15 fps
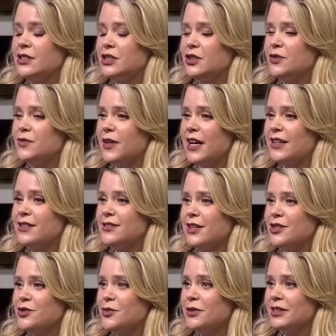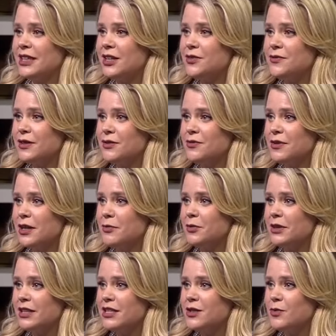Do you find such relief in
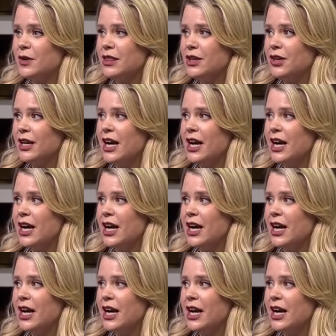families when they're